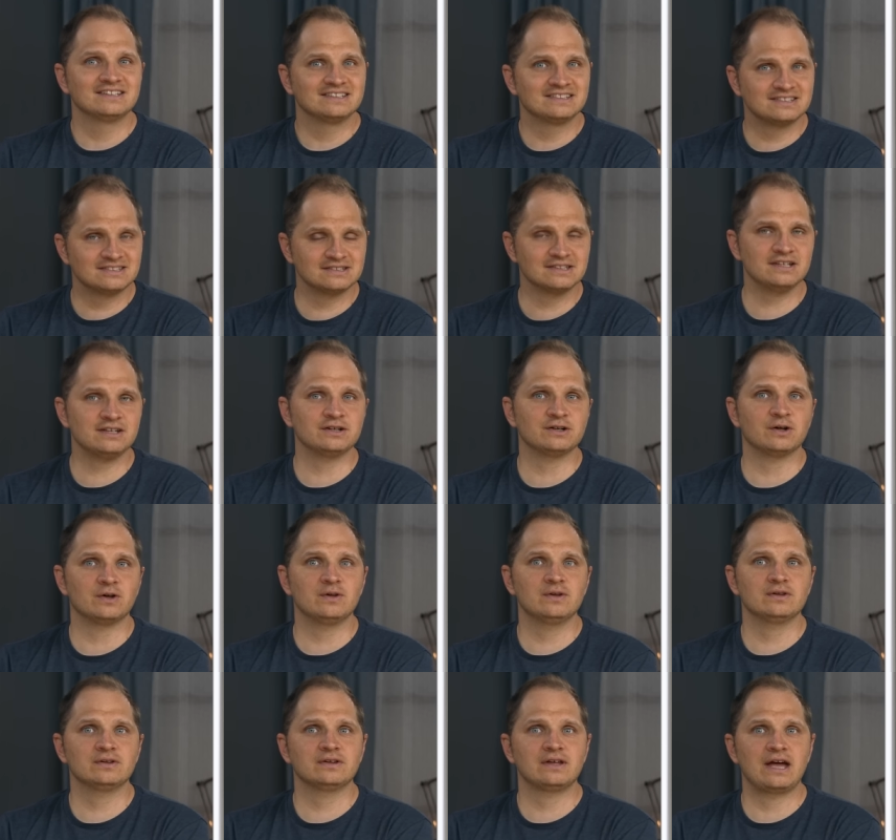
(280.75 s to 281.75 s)

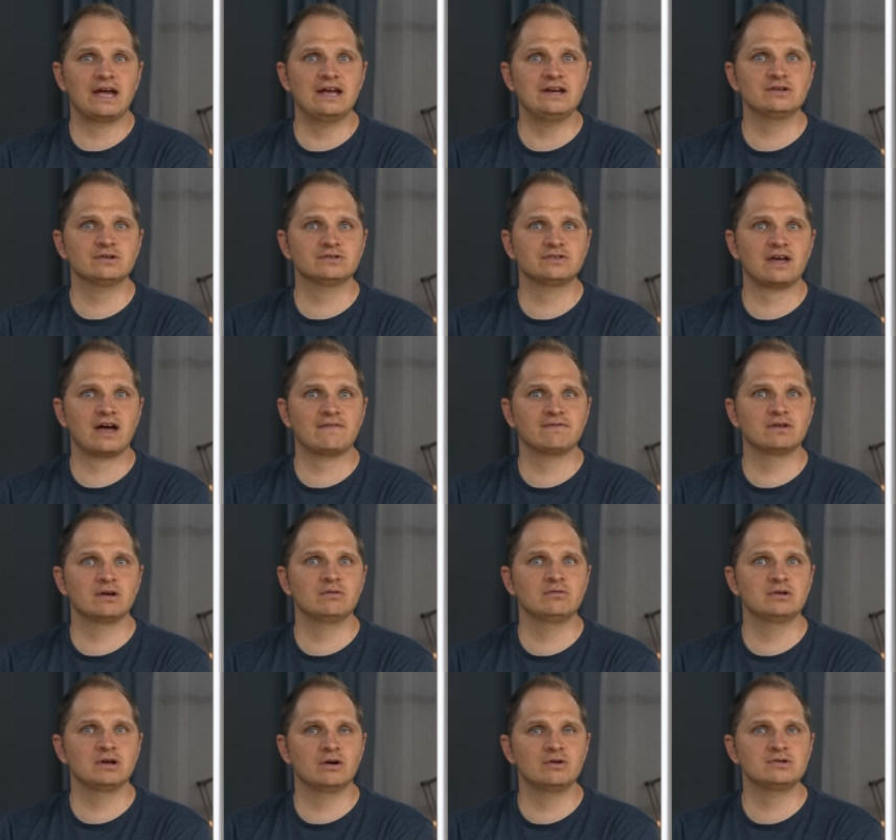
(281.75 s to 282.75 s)
still, angels have
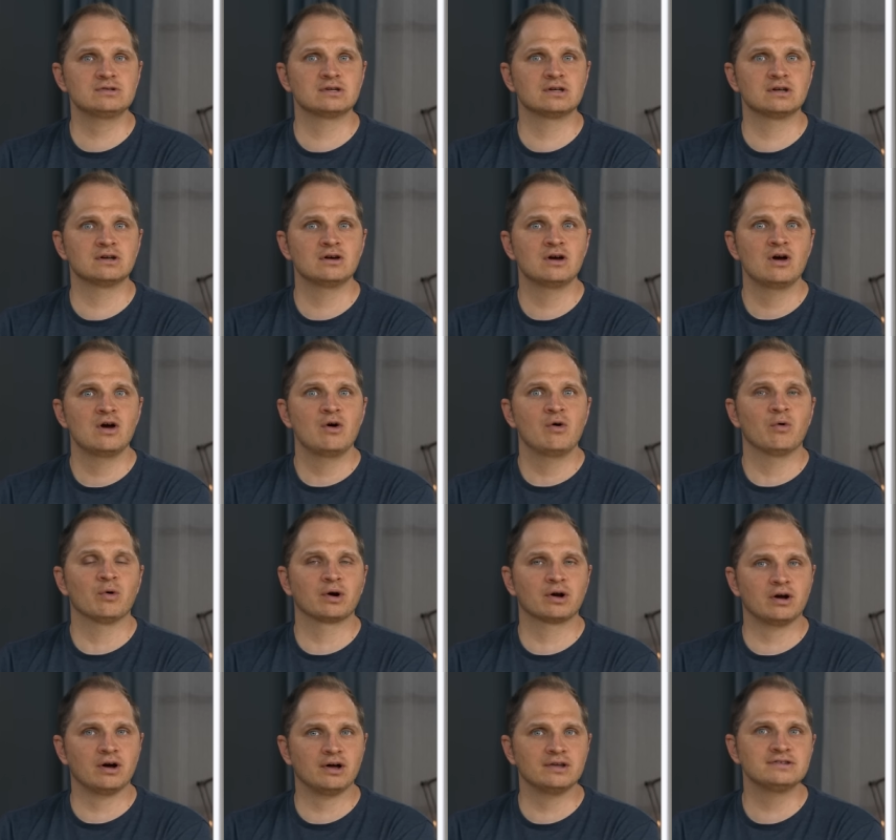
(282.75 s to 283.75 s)
no notion
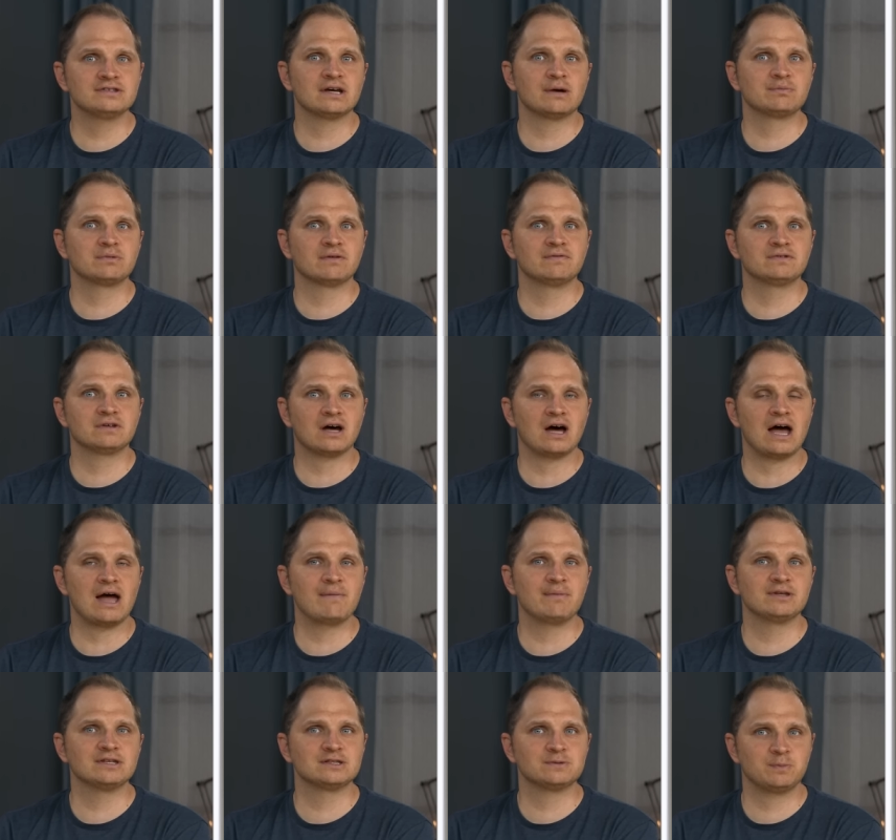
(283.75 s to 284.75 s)
or concept of
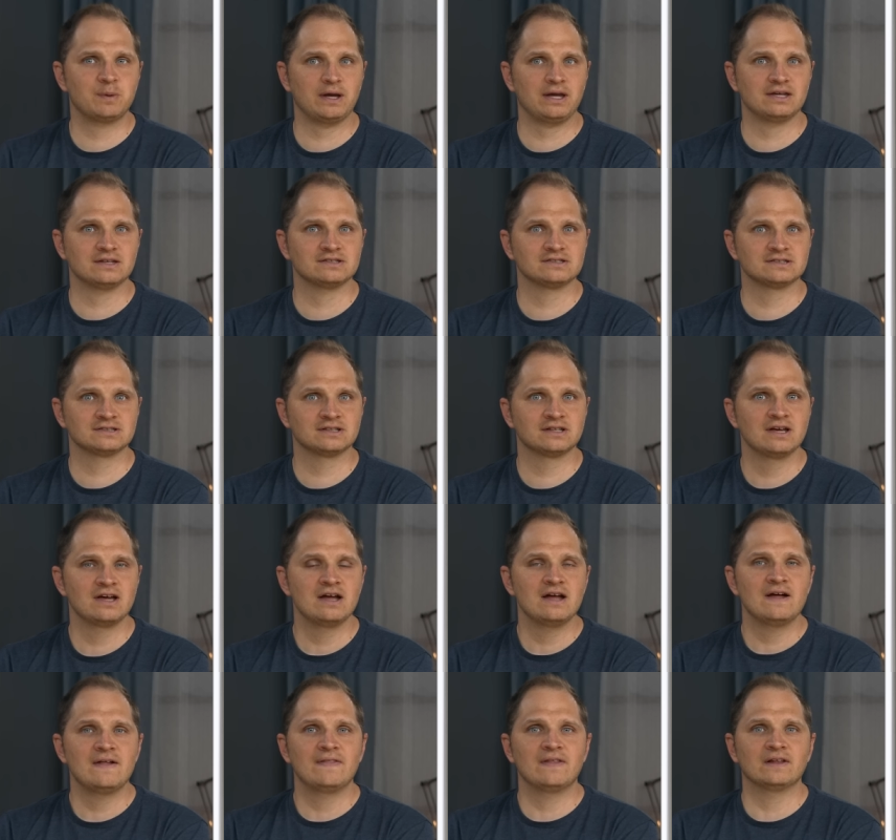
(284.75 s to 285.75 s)
time and space.
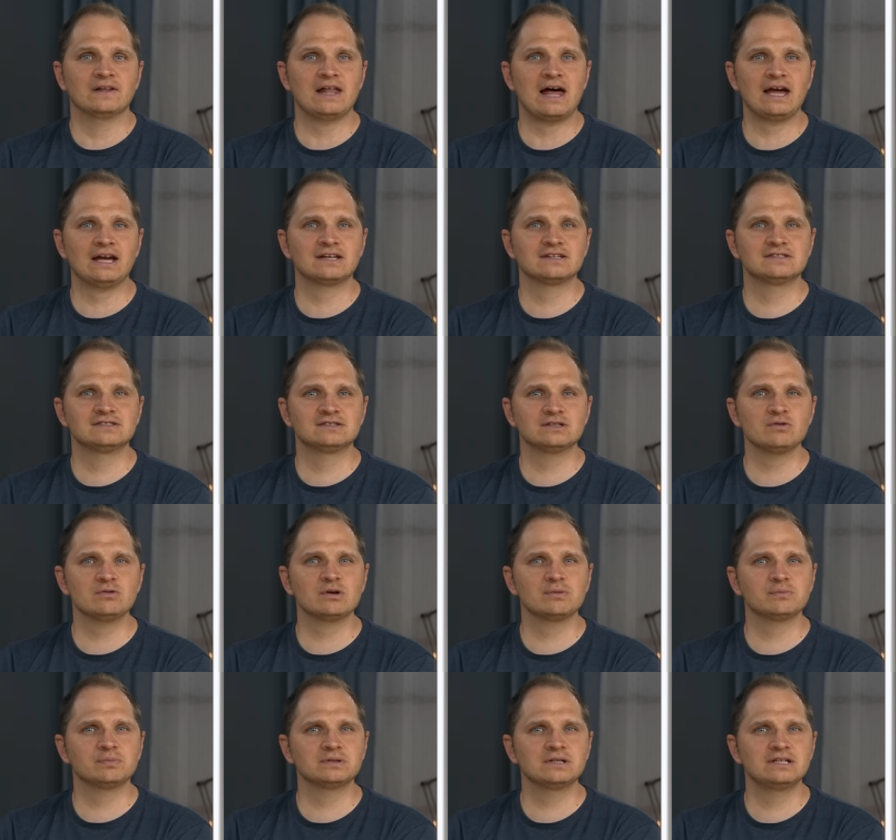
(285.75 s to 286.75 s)
The lack is so
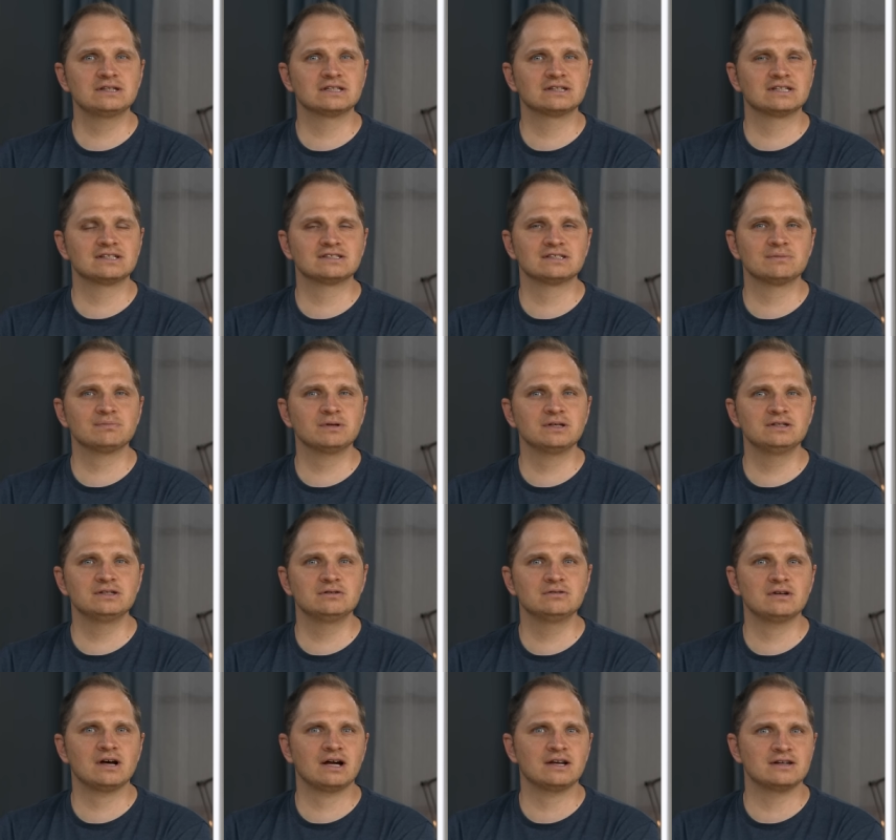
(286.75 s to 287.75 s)
complete that they simply
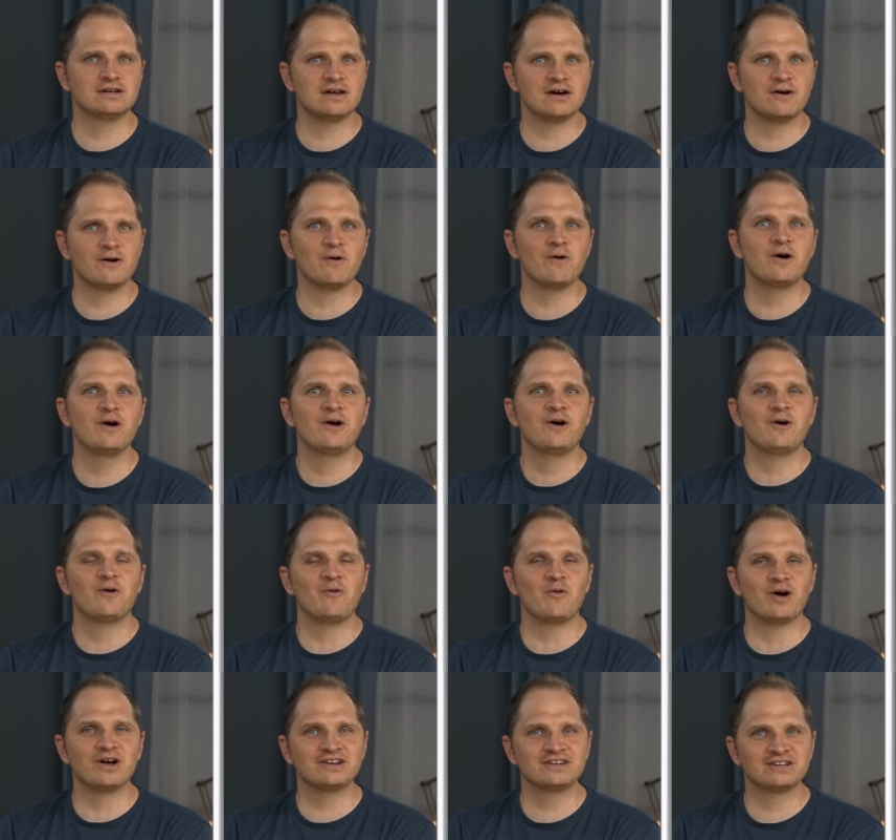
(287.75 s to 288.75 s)
do not know
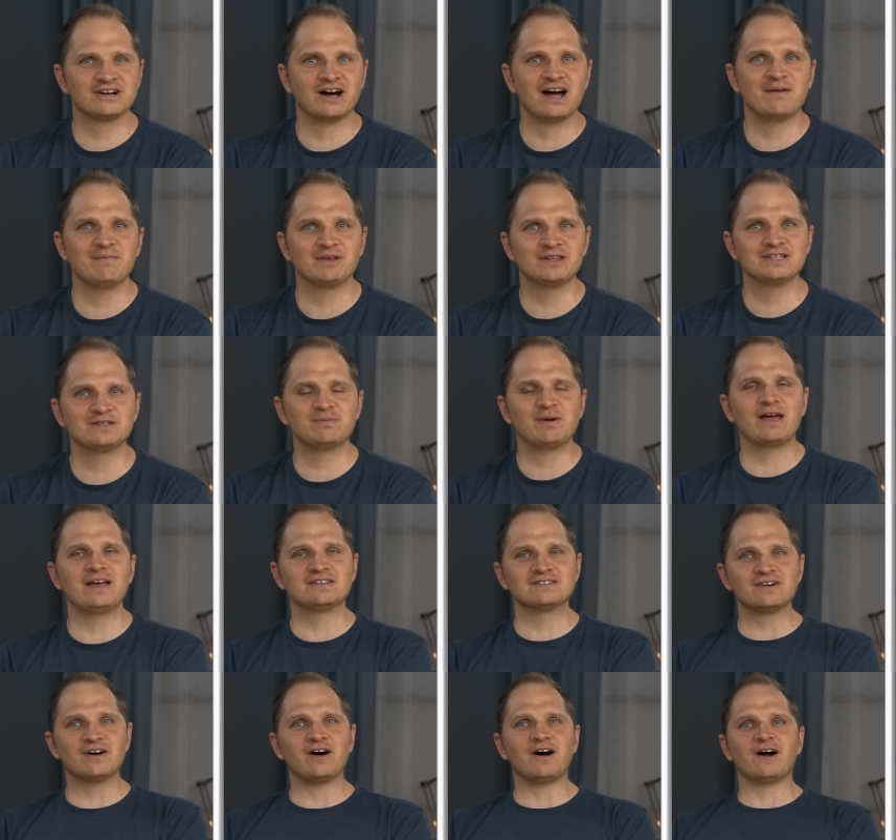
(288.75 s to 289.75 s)
what time and
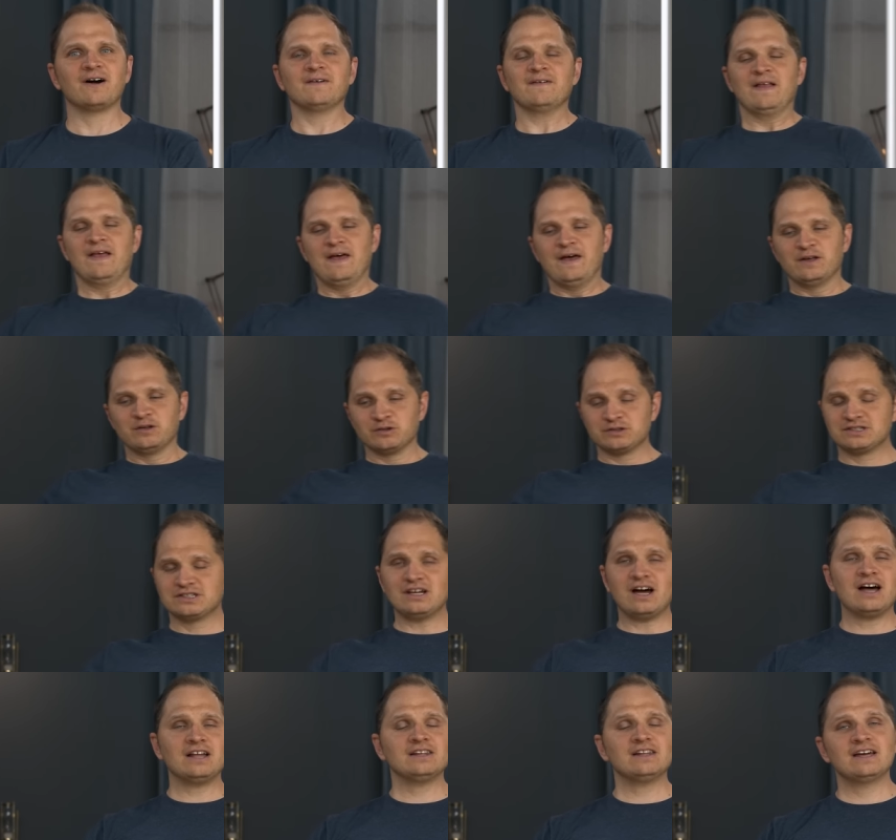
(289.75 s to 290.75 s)
space are. So it's
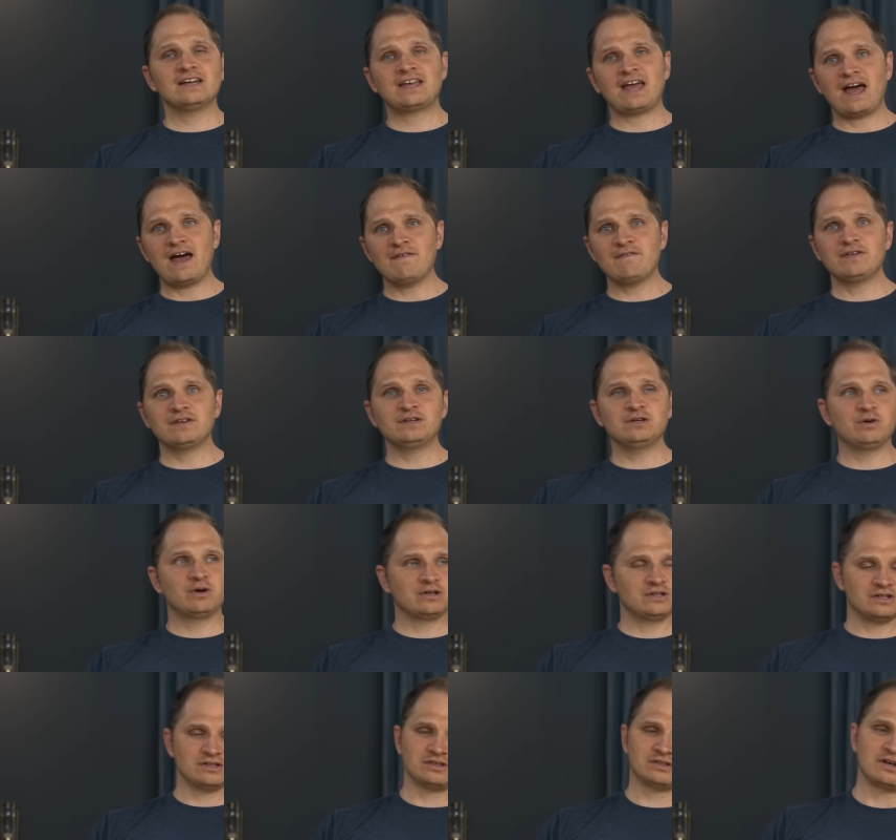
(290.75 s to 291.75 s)
not like heaven, you
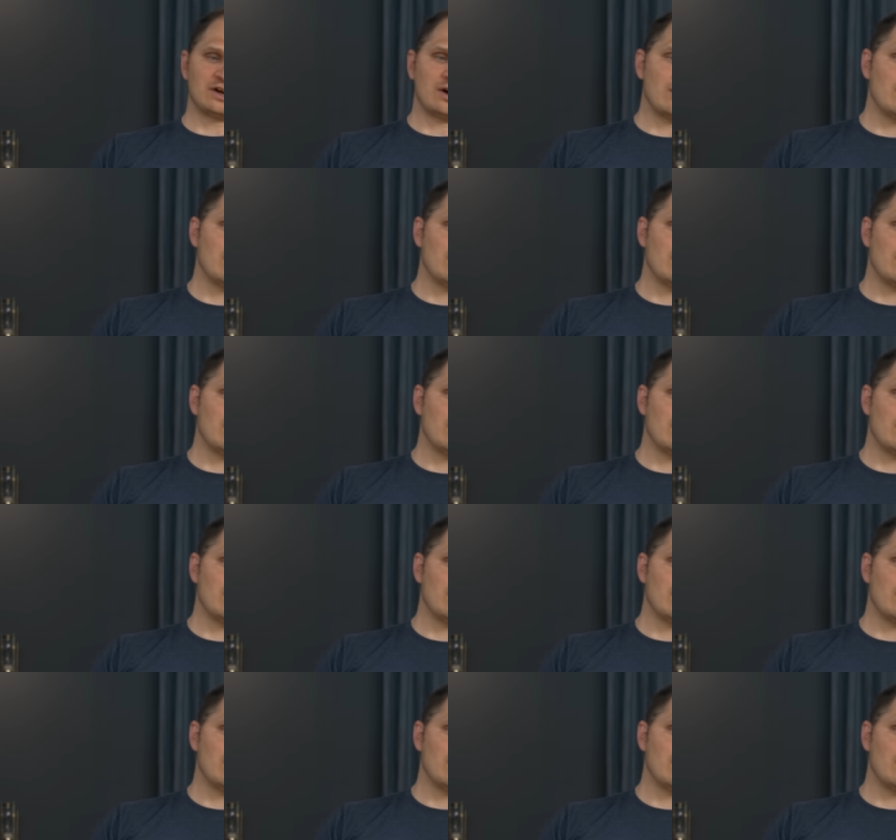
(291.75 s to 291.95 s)
could just